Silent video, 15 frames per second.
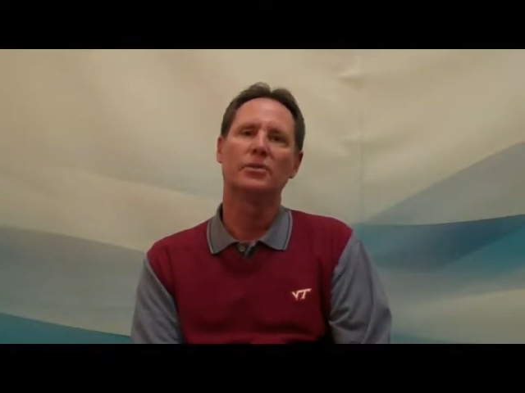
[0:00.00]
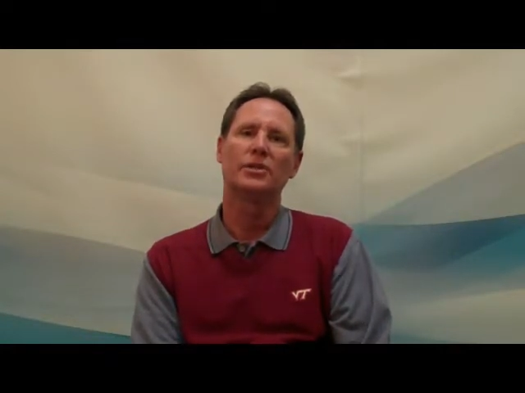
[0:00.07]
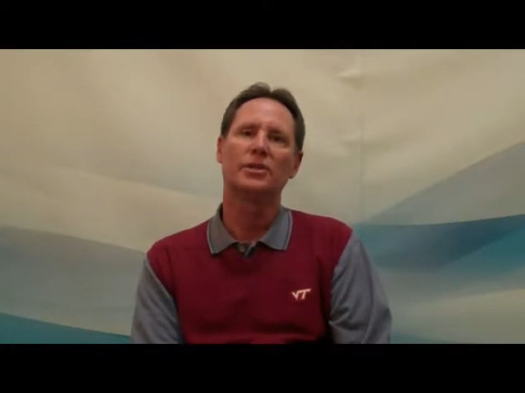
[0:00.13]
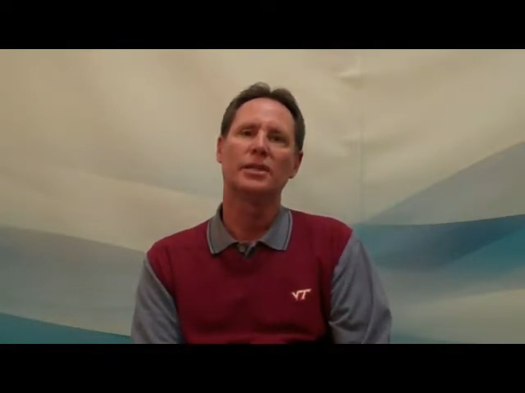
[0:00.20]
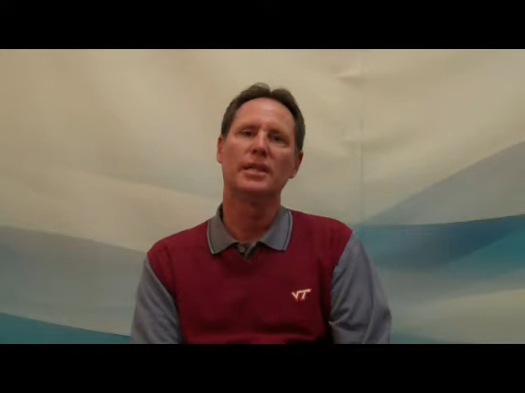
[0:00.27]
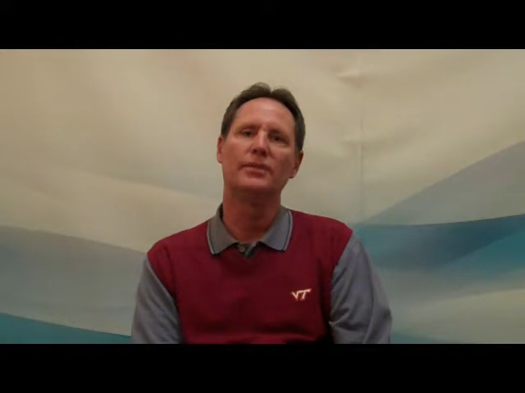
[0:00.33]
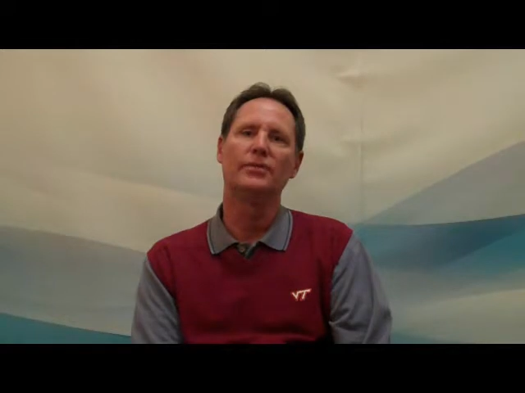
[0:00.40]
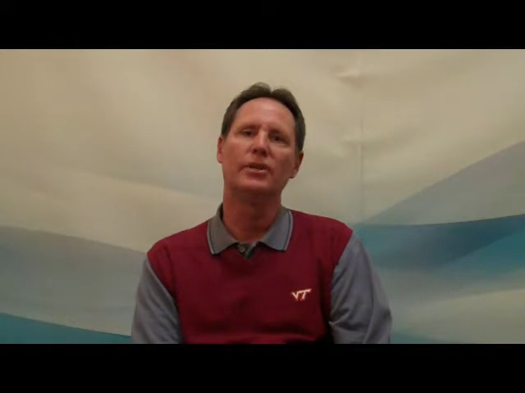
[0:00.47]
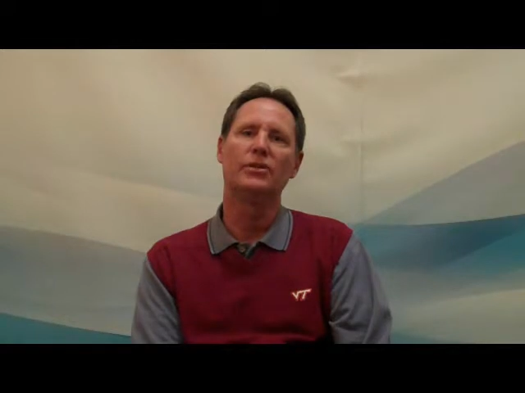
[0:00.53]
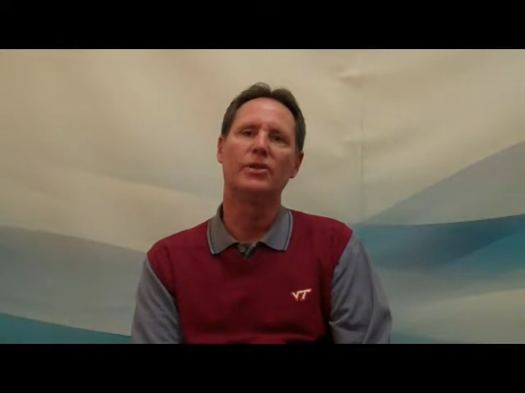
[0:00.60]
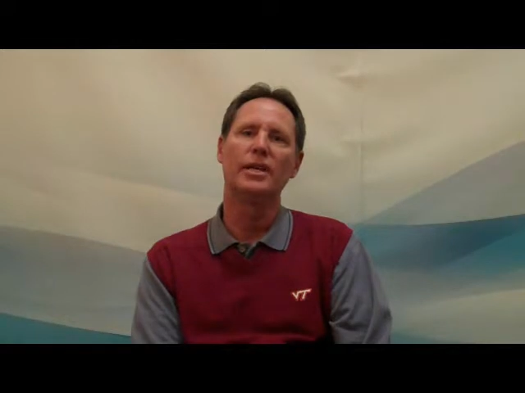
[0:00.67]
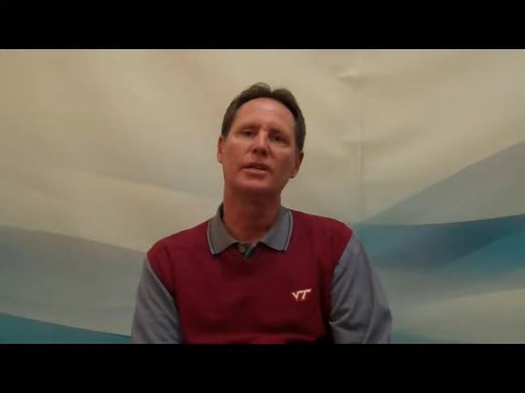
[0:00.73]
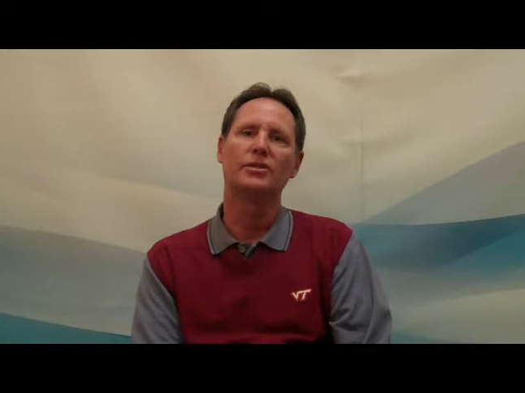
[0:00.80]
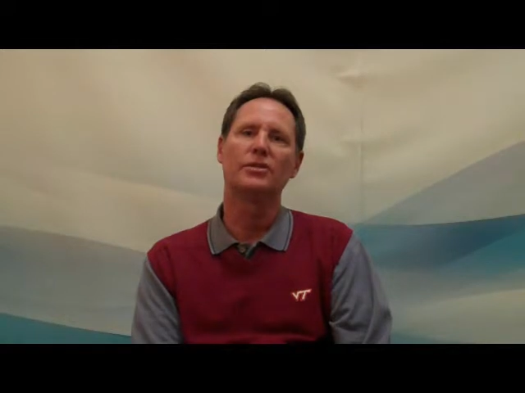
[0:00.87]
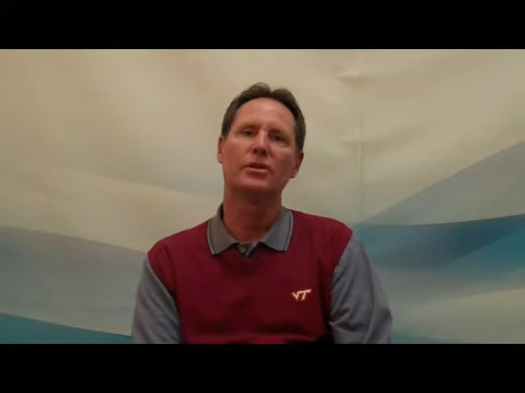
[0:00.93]
received the
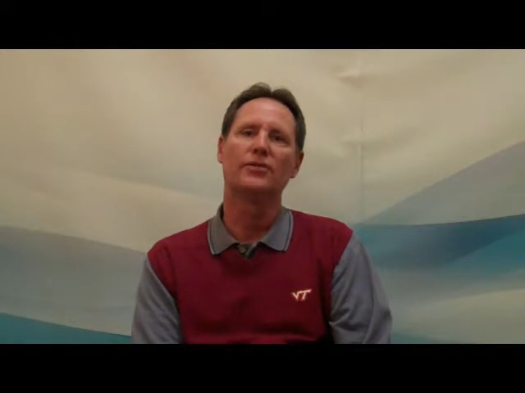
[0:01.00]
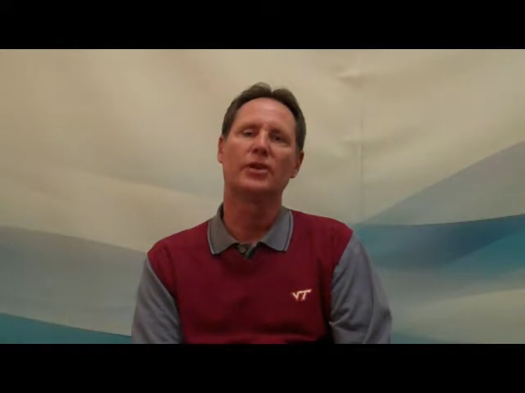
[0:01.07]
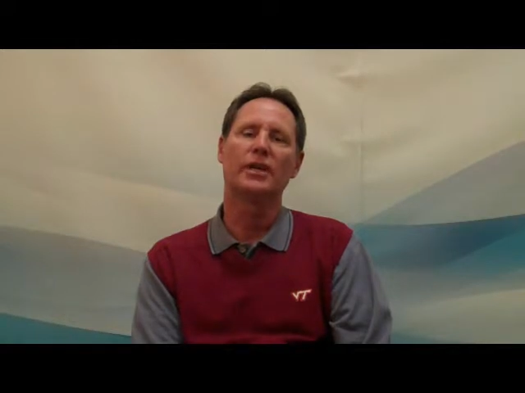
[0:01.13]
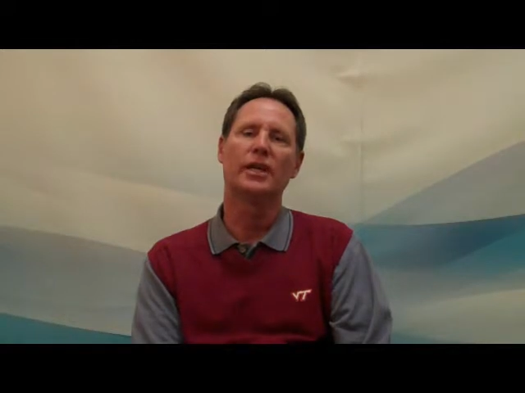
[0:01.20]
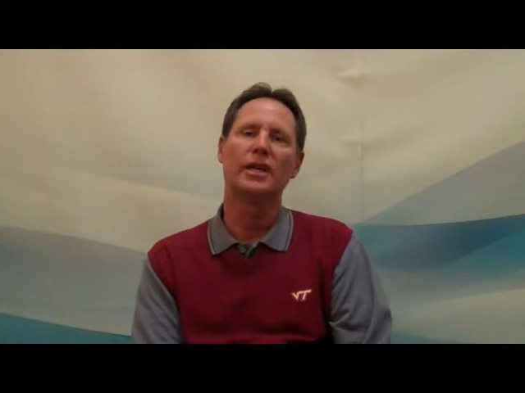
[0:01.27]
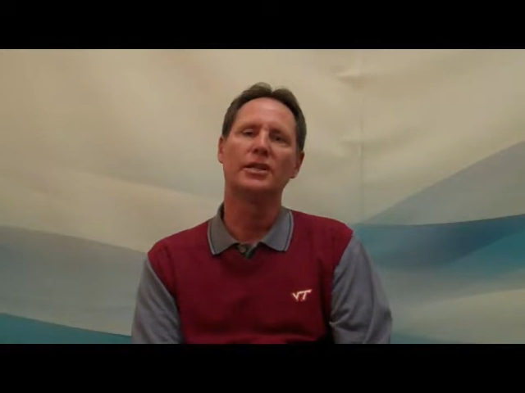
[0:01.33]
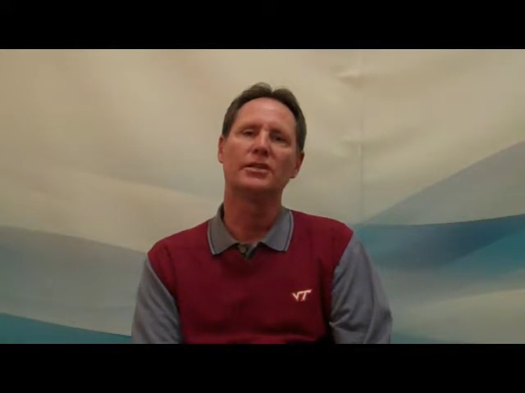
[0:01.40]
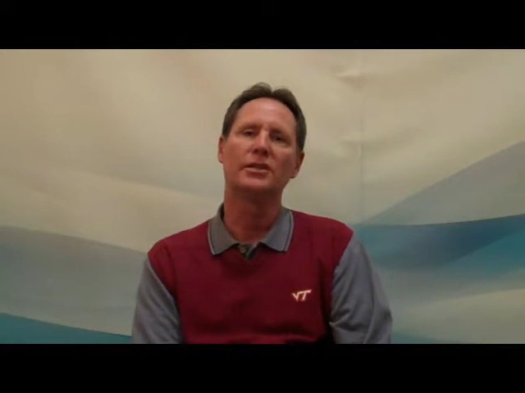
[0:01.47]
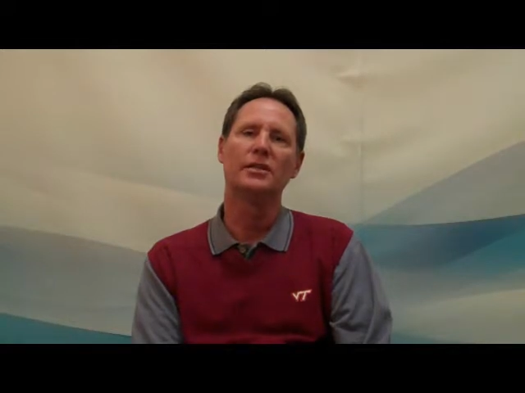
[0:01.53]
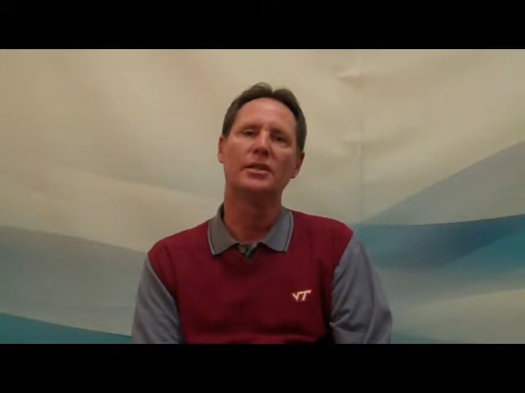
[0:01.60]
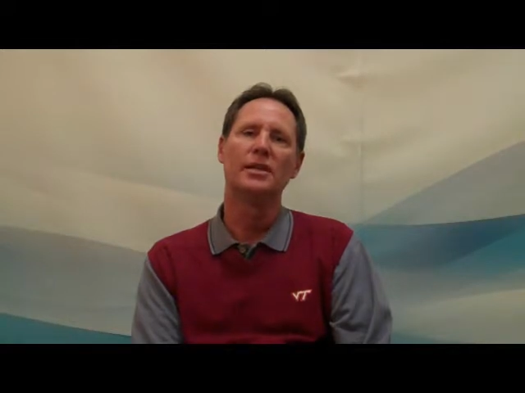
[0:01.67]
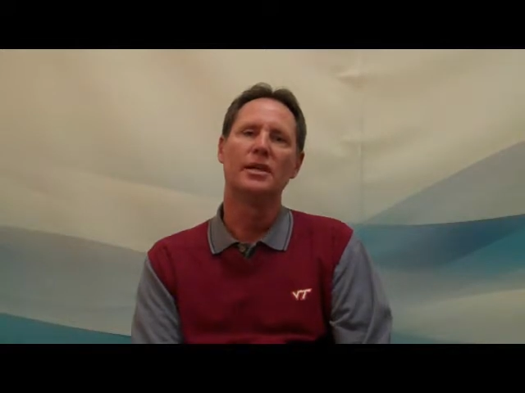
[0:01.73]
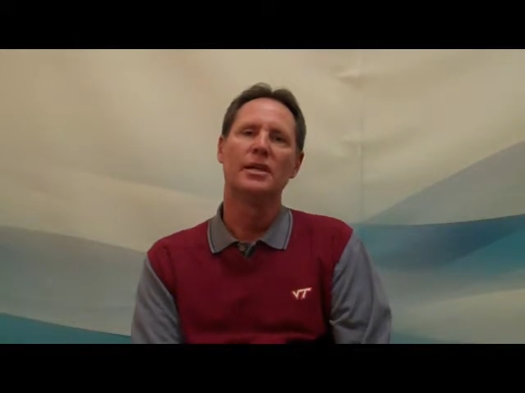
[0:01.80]
green certification